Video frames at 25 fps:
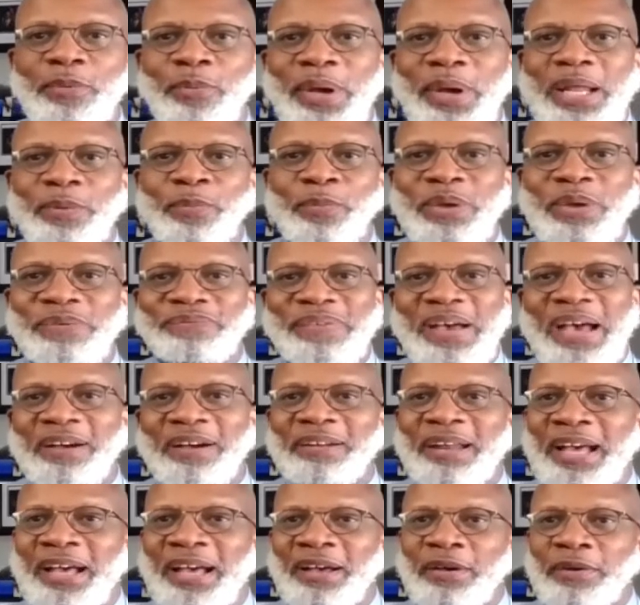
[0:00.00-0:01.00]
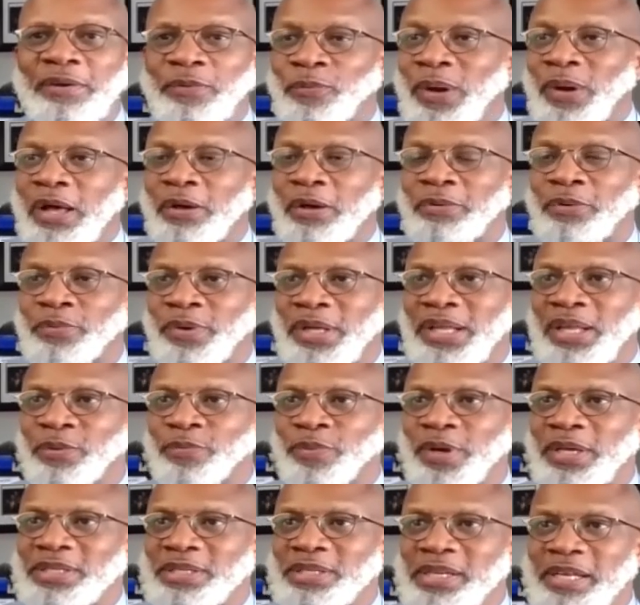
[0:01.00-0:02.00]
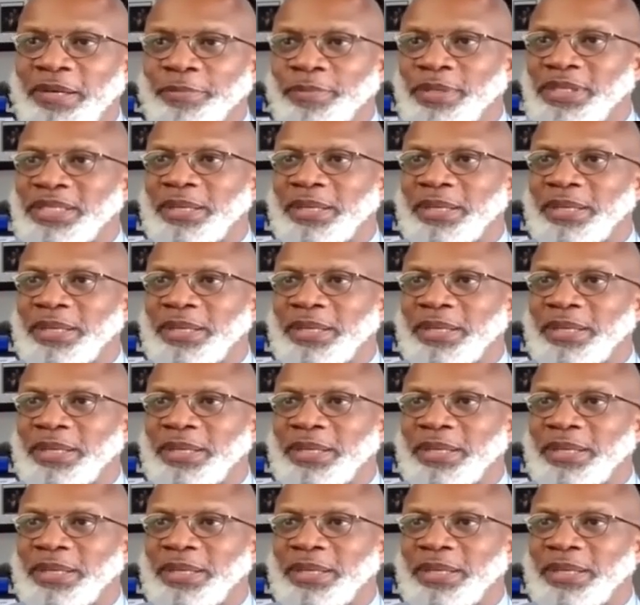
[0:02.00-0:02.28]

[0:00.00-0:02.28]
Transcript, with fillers: when we found out, wow, it really wasn't him,